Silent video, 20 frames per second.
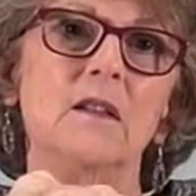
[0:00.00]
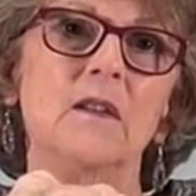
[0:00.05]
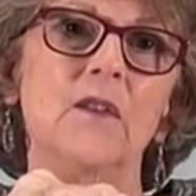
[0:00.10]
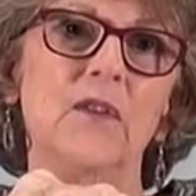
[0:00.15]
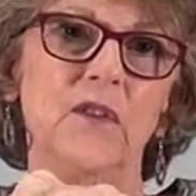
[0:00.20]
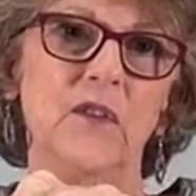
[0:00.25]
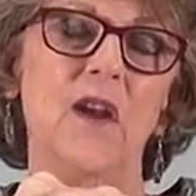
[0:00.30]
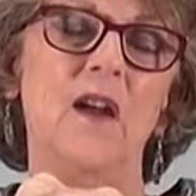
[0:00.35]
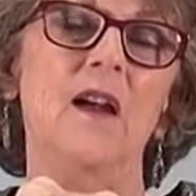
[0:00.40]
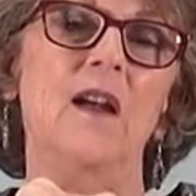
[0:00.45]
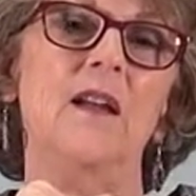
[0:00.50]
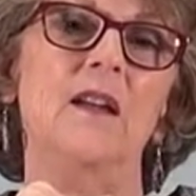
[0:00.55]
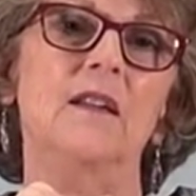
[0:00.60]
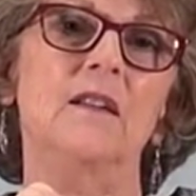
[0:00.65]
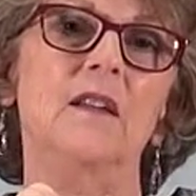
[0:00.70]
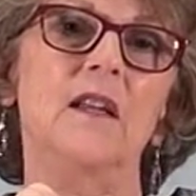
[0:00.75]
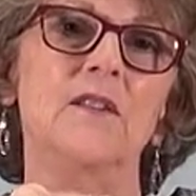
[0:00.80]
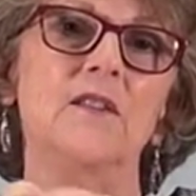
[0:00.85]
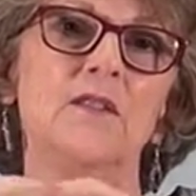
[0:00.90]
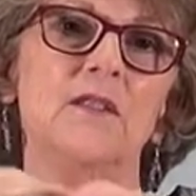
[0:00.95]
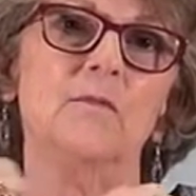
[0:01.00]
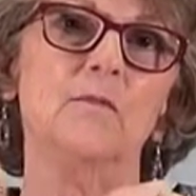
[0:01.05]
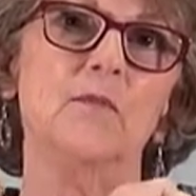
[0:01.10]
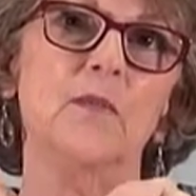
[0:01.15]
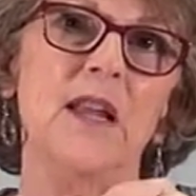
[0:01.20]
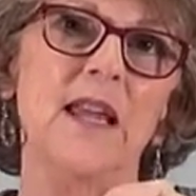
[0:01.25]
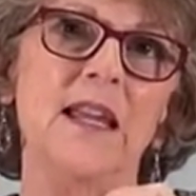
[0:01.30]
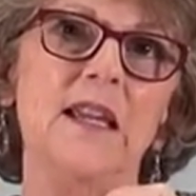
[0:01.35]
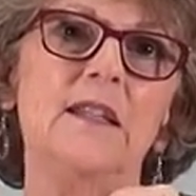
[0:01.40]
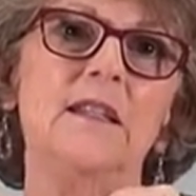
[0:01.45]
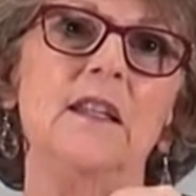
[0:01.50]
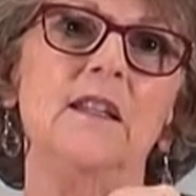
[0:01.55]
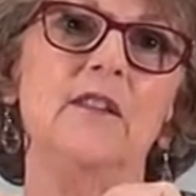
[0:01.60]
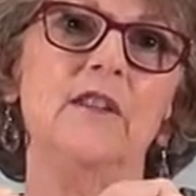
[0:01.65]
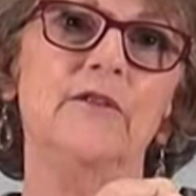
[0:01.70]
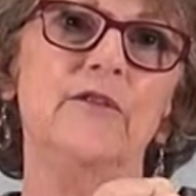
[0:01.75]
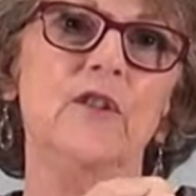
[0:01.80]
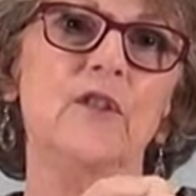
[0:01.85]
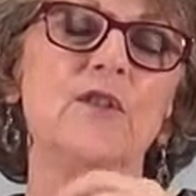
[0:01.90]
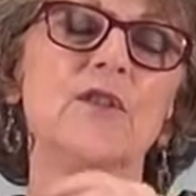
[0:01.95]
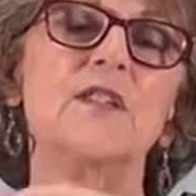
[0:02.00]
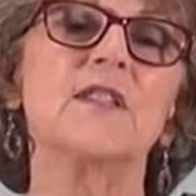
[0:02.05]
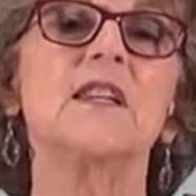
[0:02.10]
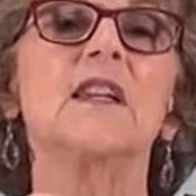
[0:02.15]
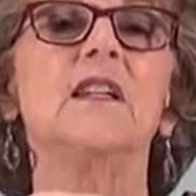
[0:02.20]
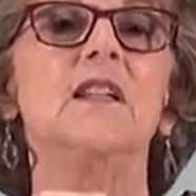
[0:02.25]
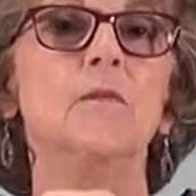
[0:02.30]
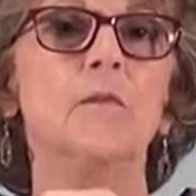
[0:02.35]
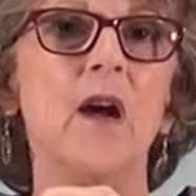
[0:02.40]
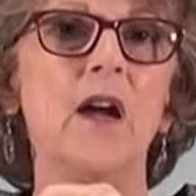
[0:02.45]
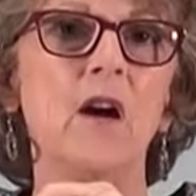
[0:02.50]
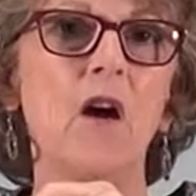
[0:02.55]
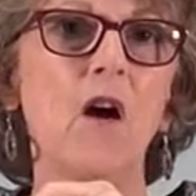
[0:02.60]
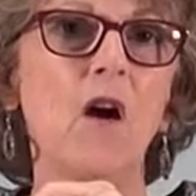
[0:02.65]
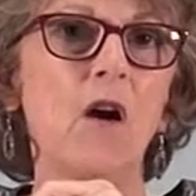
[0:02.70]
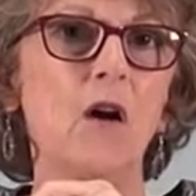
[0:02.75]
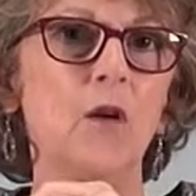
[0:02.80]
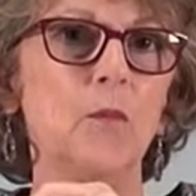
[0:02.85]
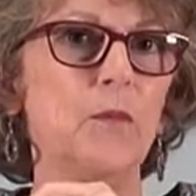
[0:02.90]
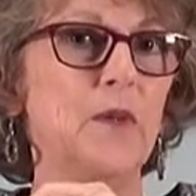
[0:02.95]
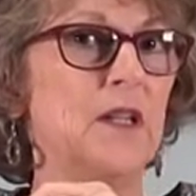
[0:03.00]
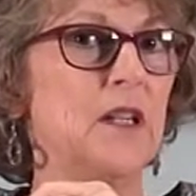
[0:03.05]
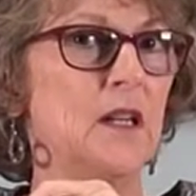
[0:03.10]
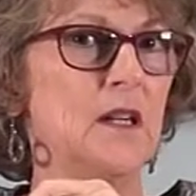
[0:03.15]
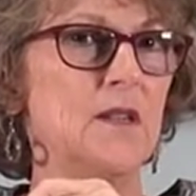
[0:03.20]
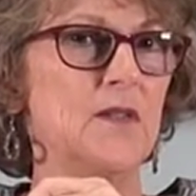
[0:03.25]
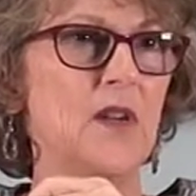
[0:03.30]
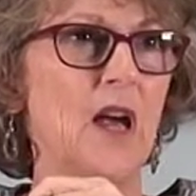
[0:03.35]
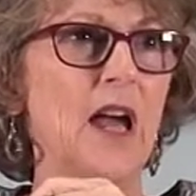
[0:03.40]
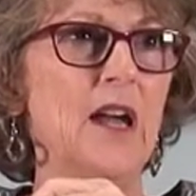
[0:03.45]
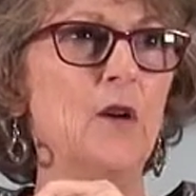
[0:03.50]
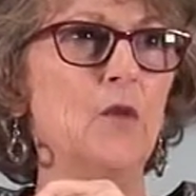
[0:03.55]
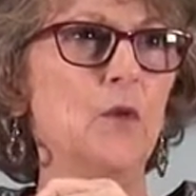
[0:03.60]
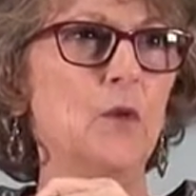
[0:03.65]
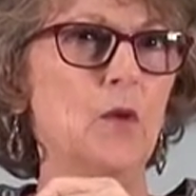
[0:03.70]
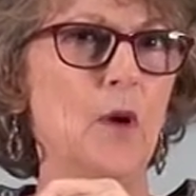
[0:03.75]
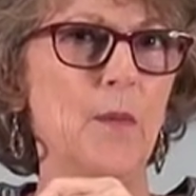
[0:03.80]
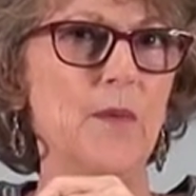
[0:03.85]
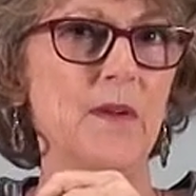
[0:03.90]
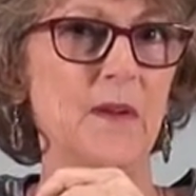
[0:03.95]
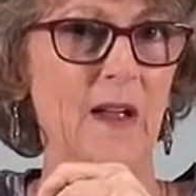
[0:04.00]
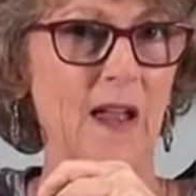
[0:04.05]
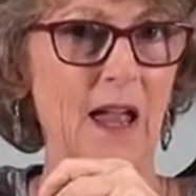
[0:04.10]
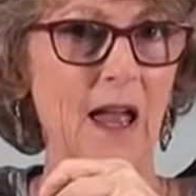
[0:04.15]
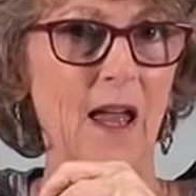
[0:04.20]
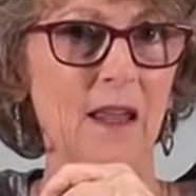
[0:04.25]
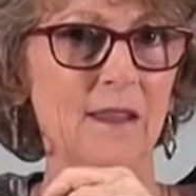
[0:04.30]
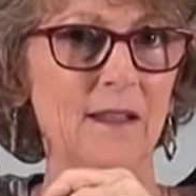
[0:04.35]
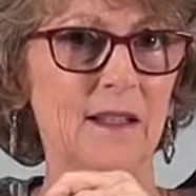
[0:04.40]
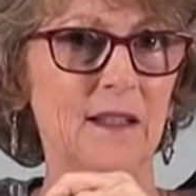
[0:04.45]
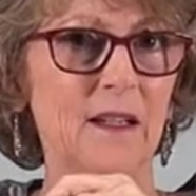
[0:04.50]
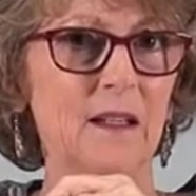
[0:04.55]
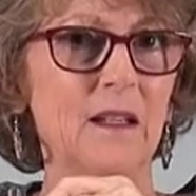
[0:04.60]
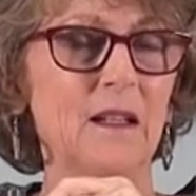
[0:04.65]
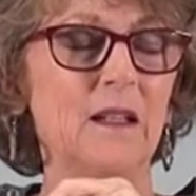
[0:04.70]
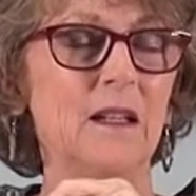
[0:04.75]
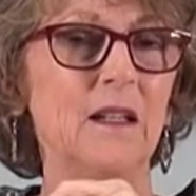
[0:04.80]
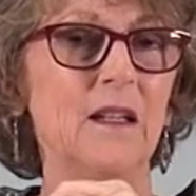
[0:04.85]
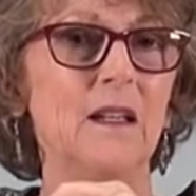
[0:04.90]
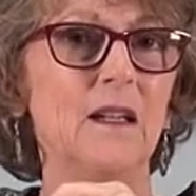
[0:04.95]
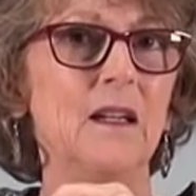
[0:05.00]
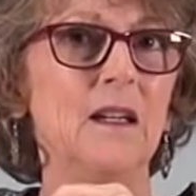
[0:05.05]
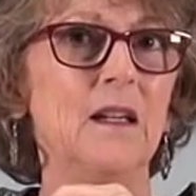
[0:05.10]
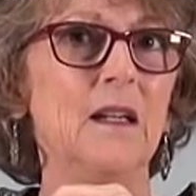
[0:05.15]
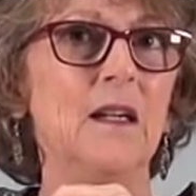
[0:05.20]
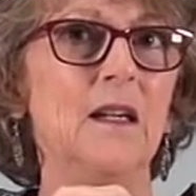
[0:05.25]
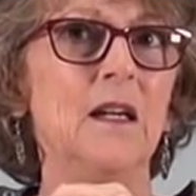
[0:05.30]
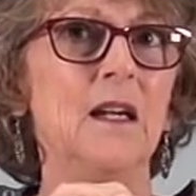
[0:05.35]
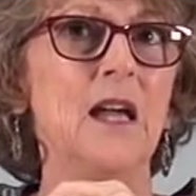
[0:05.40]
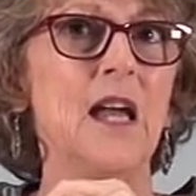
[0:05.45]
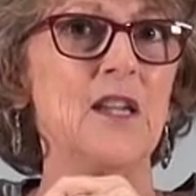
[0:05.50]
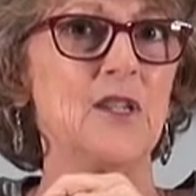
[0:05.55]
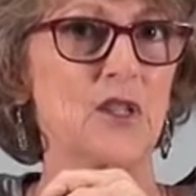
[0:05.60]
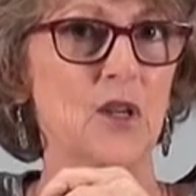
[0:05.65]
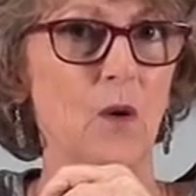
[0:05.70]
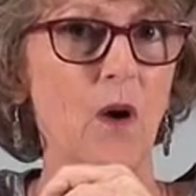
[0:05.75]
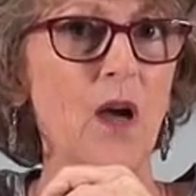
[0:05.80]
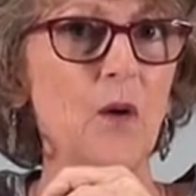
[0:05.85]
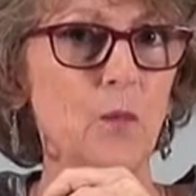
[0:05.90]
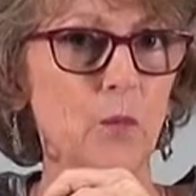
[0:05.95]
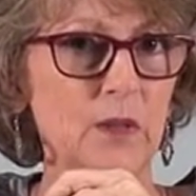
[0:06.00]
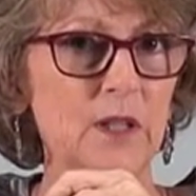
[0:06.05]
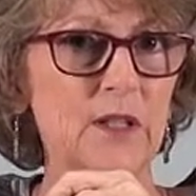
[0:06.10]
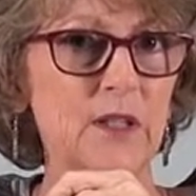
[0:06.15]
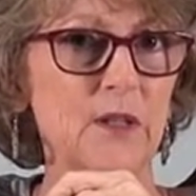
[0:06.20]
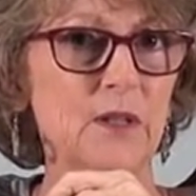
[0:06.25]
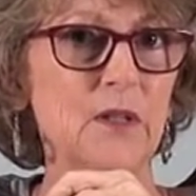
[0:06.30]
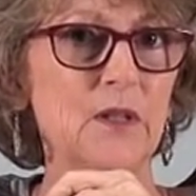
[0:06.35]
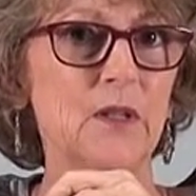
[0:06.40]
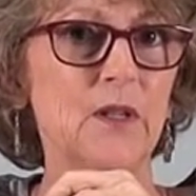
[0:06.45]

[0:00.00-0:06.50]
sign as planting the first seed in my heart because I grew up Catholic. And so I went